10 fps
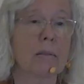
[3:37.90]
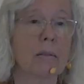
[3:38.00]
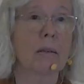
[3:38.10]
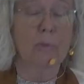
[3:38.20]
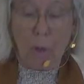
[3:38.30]

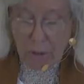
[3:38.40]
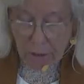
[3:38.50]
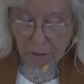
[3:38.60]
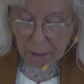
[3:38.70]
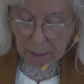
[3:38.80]
Rosh
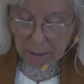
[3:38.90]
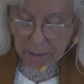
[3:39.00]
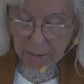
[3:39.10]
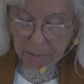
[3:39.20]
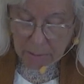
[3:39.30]
Hashanah,
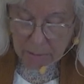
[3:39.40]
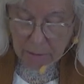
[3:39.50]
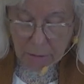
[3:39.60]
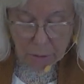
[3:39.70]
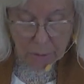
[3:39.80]
the
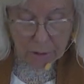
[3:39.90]
Jewish